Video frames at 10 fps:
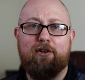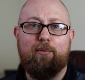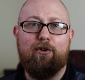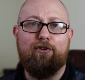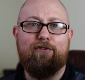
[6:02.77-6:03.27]
of
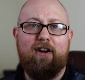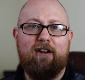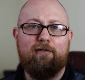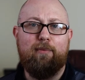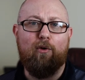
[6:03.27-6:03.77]

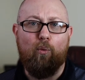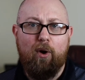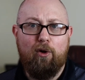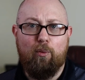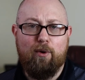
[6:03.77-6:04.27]
105, but
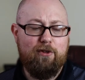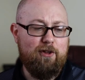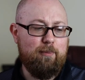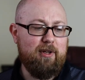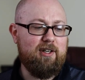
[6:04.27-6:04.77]
well worth
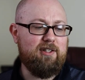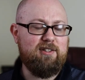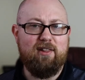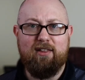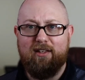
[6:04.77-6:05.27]
it, because
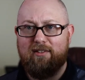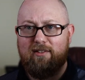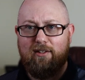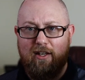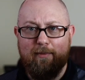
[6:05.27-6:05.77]
this
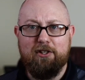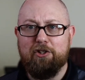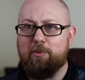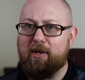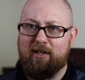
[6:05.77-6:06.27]
image
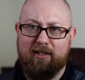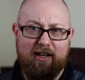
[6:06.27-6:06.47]
quality,